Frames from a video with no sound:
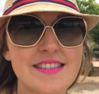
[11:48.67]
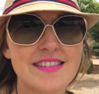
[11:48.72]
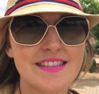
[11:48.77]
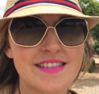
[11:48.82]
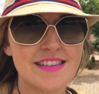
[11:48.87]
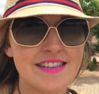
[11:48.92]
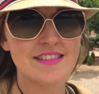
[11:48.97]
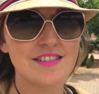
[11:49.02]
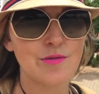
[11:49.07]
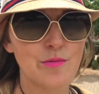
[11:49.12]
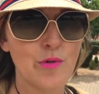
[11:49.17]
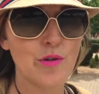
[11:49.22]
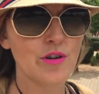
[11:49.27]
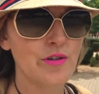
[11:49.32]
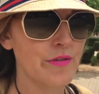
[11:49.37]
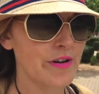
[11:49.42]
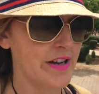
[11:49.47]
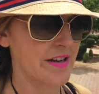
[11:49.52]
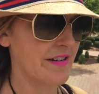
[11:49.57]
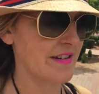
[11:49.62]
city to walk
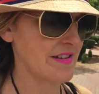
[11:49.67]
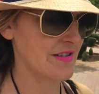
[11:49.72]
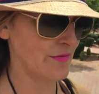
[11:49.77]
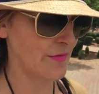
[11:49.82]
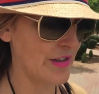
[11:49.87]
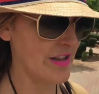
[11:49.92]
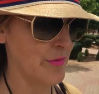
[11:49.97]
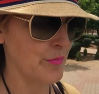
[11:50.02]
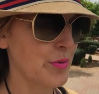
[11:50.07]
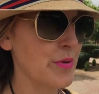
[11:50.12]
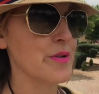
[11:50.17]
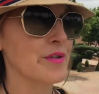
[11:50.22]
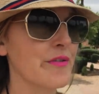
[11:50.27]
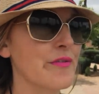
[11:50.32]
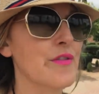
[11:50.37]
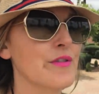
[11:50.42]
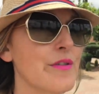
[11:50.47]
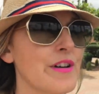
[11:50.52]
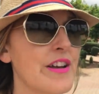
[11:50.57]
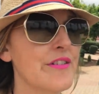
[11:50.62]
around. It's really
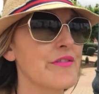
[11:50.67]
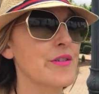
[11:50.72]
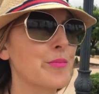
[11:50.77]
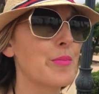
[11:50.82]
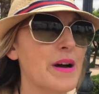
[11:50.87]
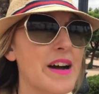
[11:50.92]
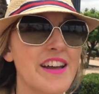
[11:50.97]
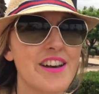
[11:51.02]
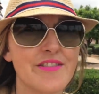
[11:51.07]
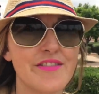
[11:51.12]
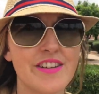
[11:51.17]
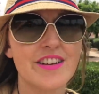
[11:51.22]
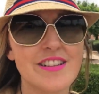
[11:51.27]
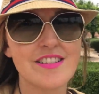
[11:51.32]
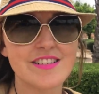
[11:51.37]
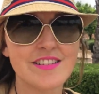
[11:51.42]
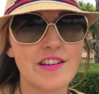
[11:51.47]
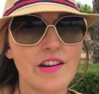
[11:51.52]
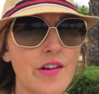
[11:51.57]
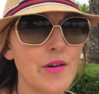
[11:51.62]
beautiful. Every part of it
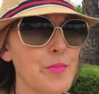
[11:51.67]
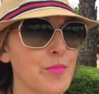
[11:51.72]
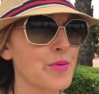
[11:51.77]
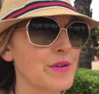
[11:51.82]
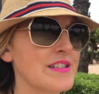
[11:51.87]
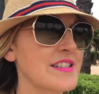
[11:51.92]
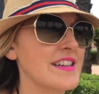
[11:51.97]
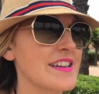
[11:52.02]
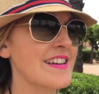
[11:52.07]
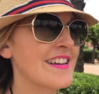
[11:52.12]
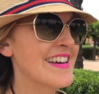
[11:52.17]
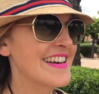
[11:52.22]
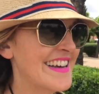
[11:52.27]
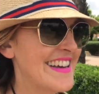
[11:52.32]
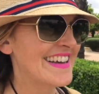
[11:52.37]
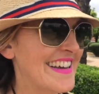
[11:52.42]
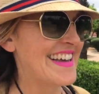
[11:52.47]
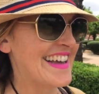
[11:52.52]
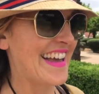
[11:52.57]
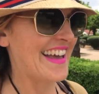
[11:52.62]
is so pretty,
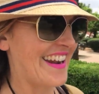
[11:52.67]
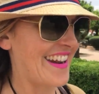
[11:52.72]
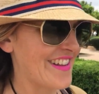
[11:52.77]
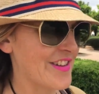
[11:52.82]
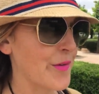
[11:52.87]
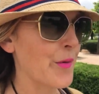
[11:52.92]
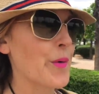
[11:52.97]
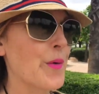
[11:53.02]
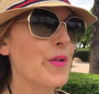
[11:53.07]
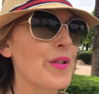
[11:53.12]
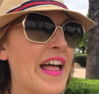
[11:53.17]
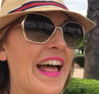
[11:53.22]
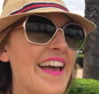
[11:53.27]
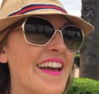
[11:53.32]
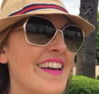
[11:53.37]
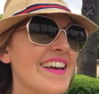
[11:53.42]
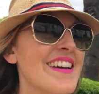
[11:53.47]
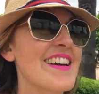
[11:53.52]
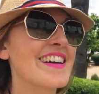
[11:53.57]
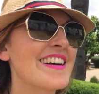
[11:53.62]
and it's all like